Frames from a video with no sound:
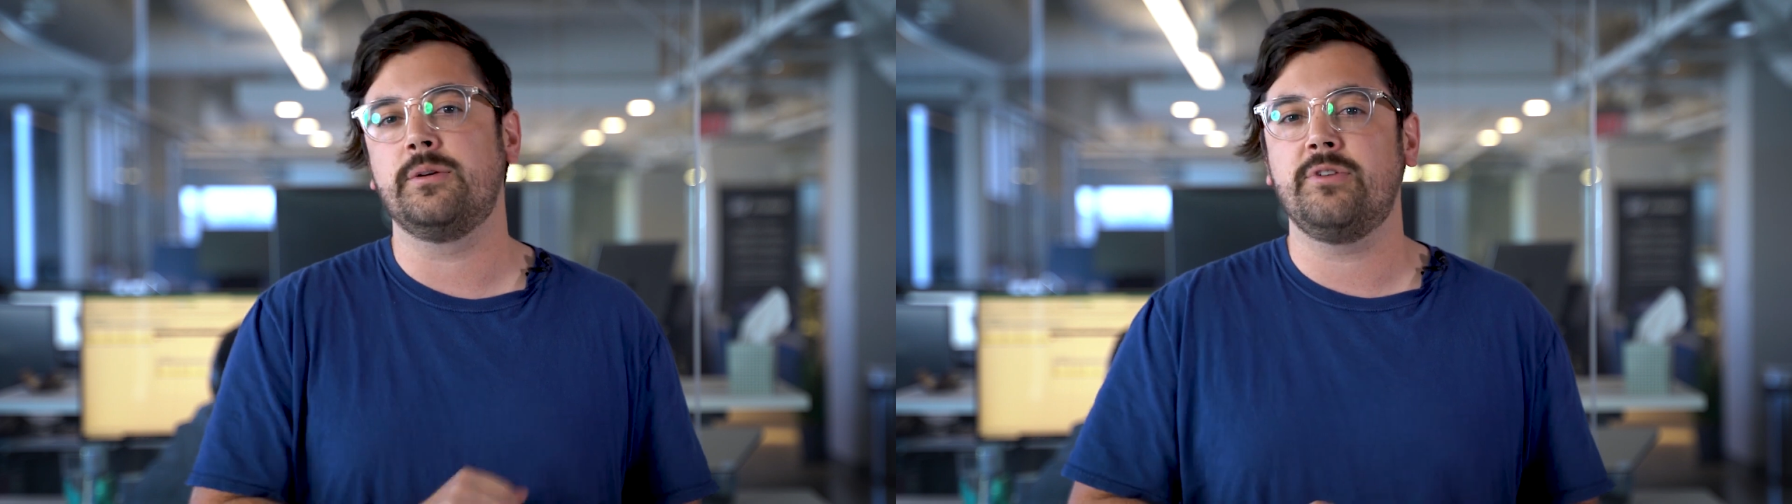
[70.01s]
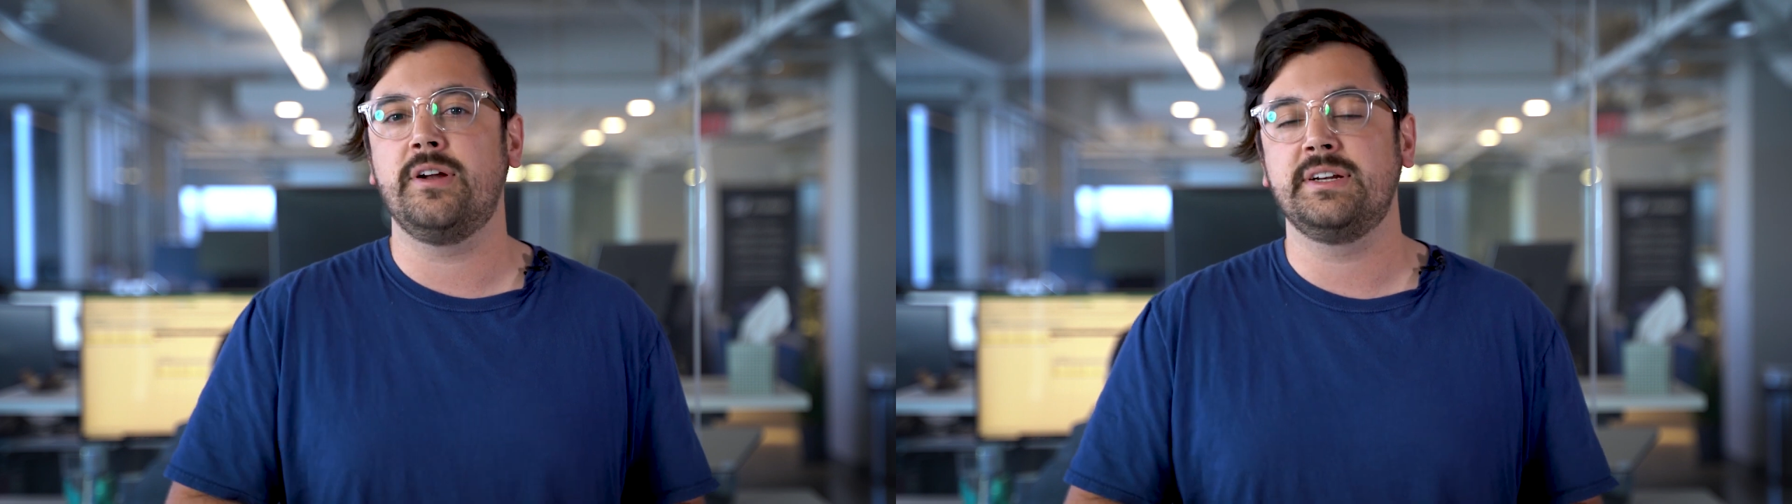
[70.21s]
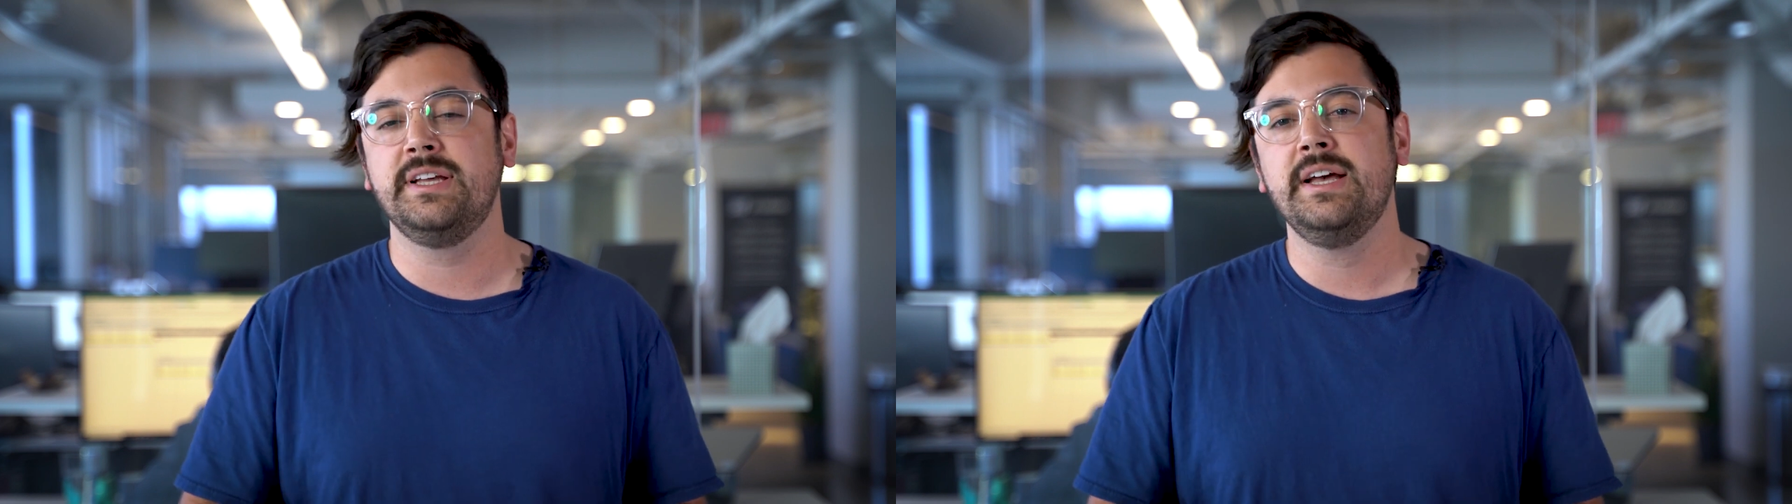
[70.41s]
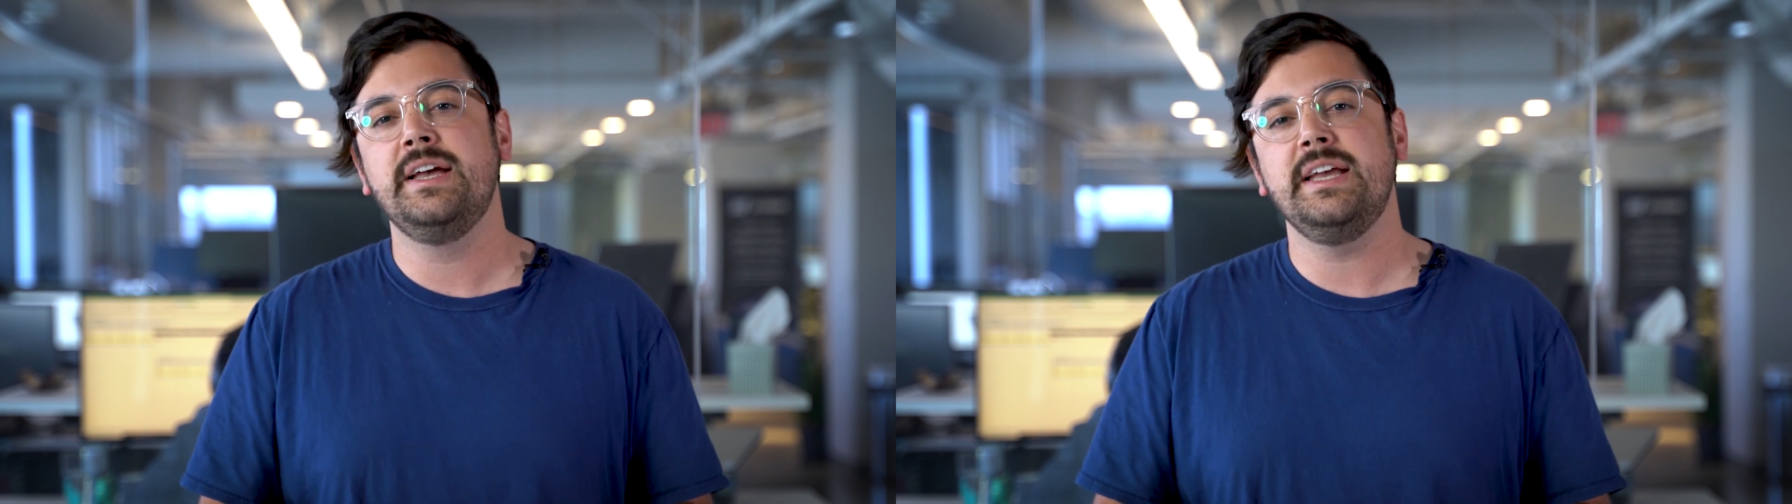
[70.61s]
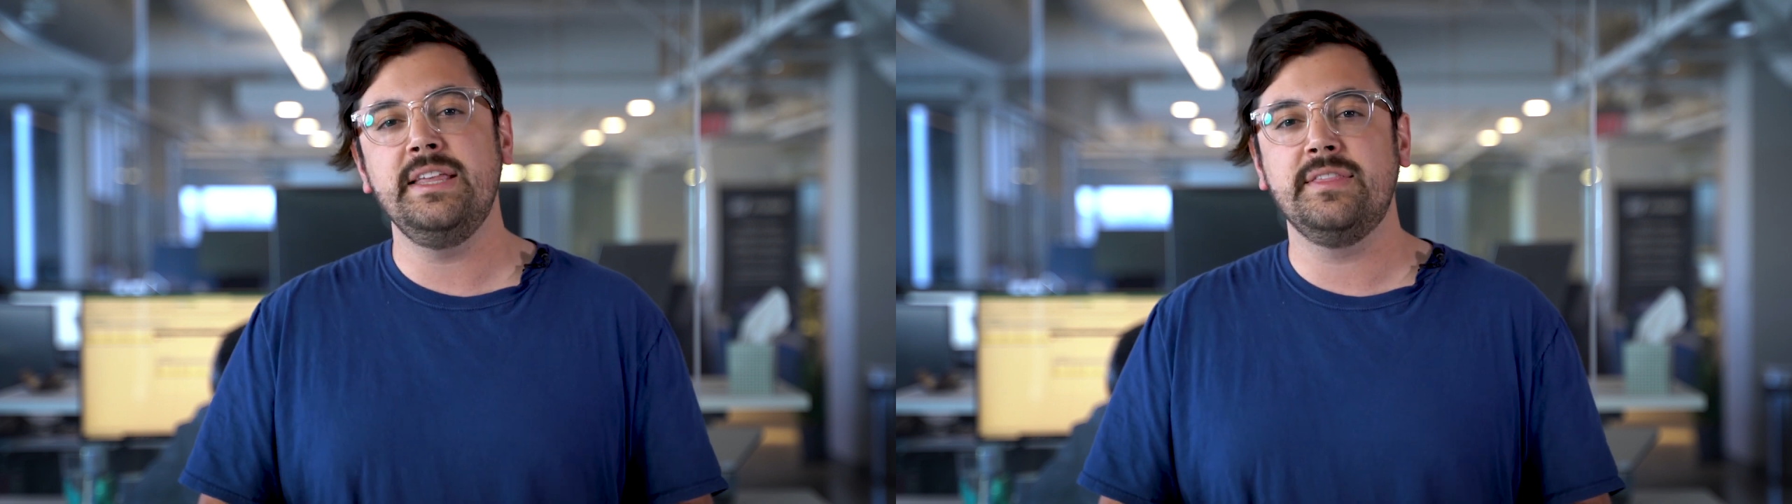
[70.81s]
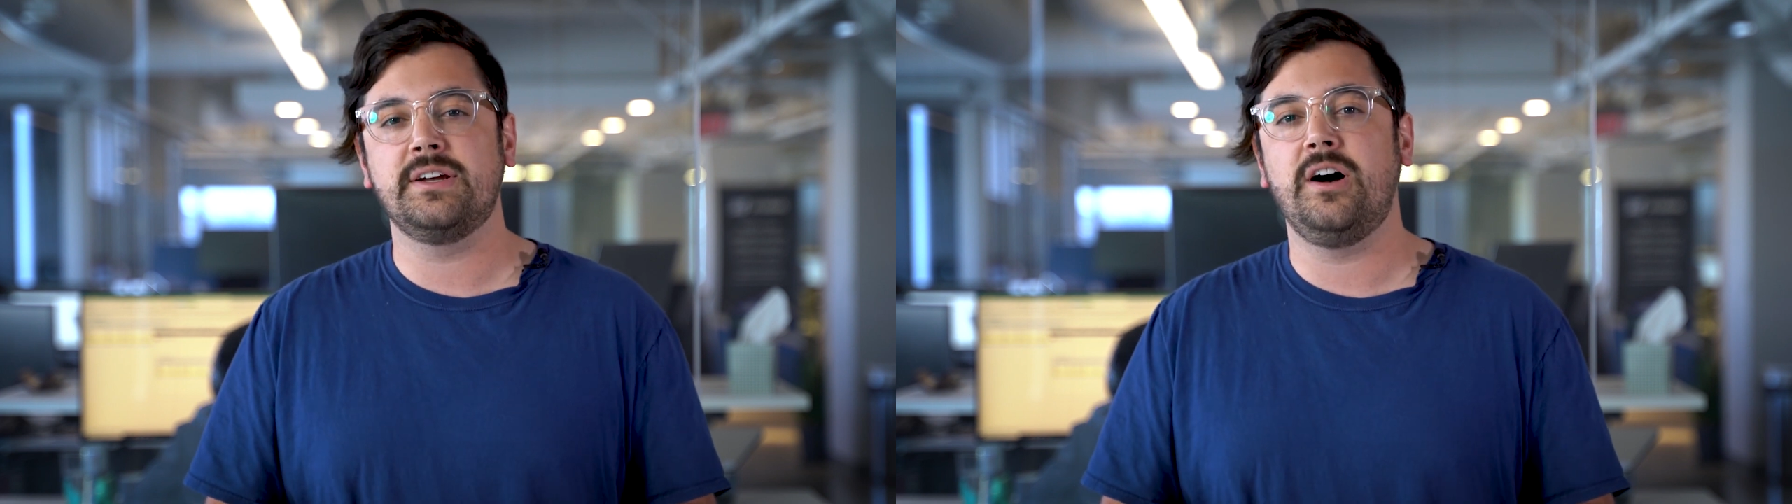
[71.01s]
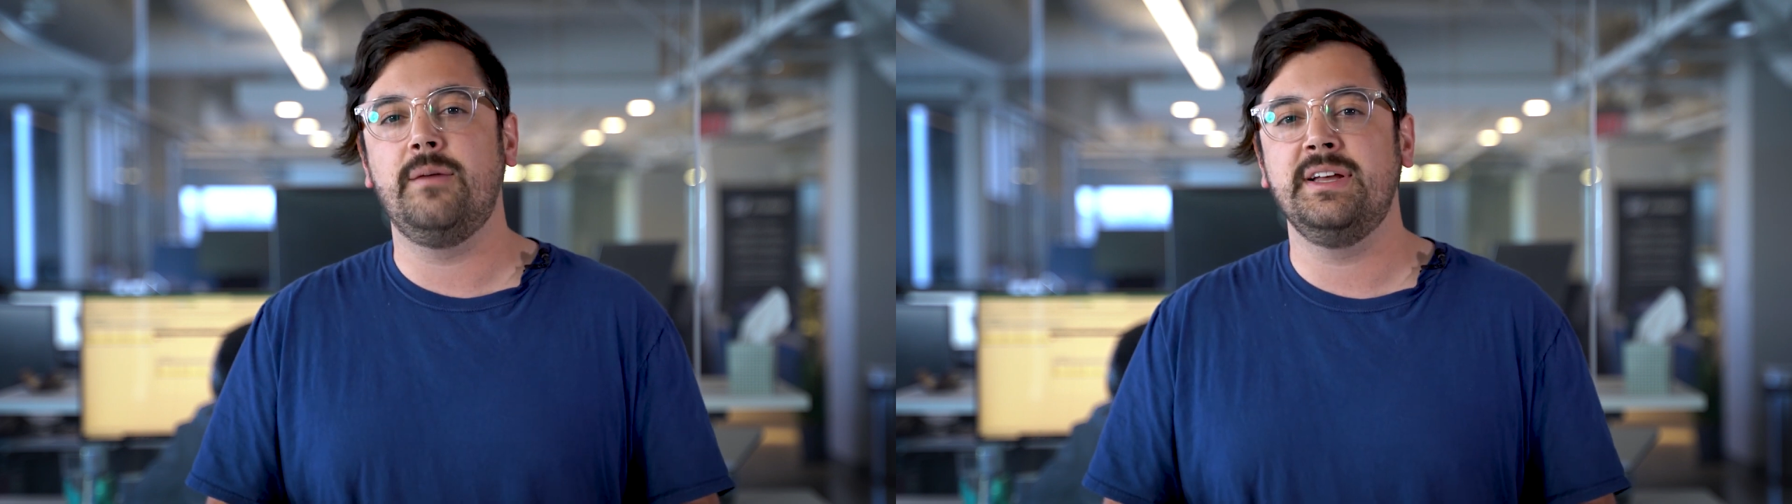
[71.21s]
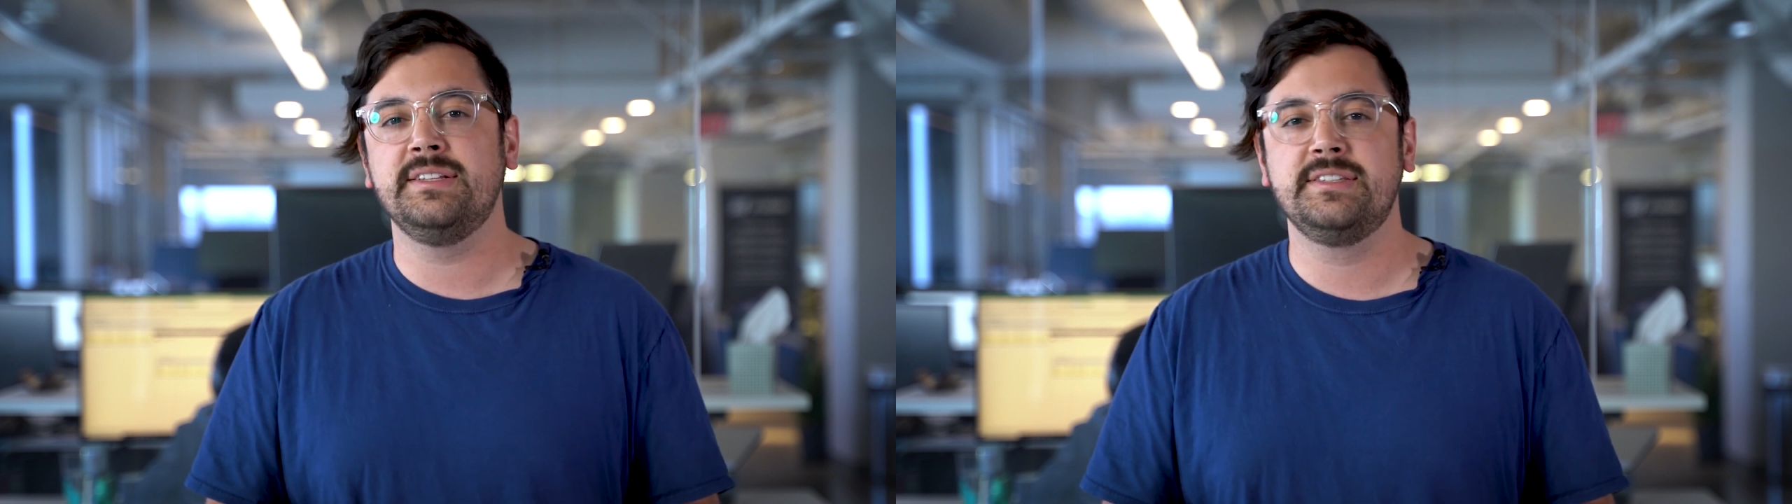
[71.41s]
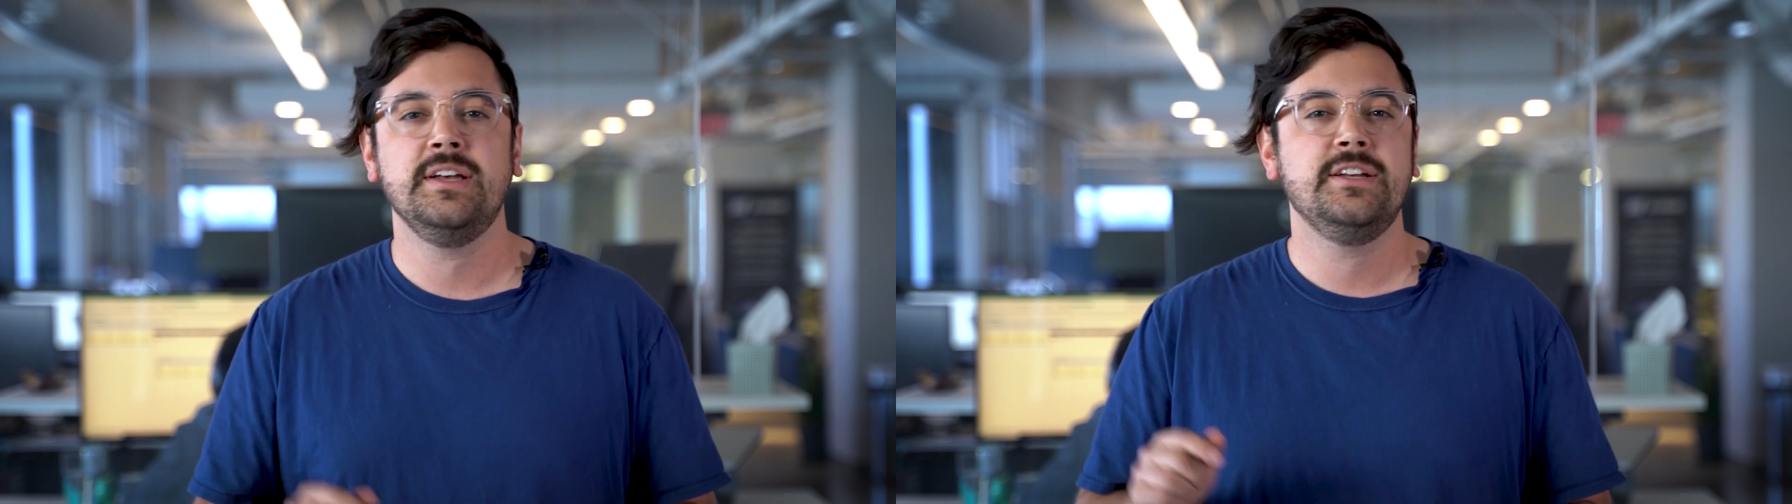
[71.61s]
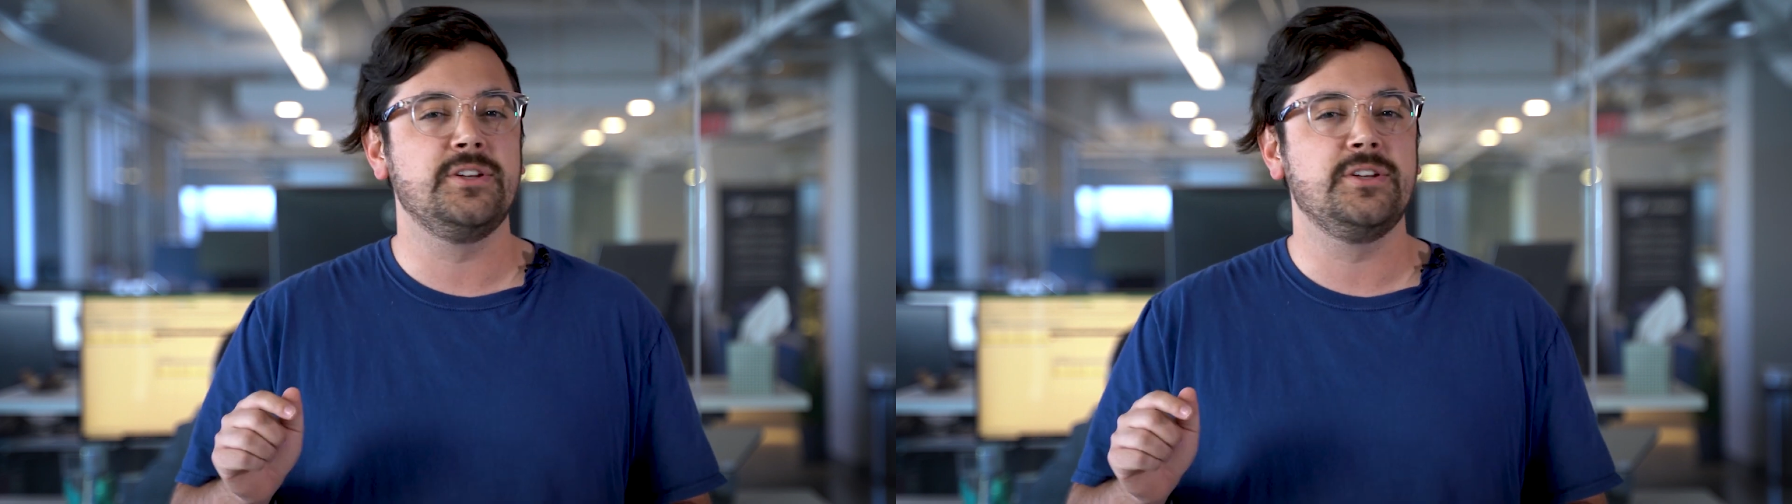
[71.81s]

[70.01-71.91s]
product in the comments.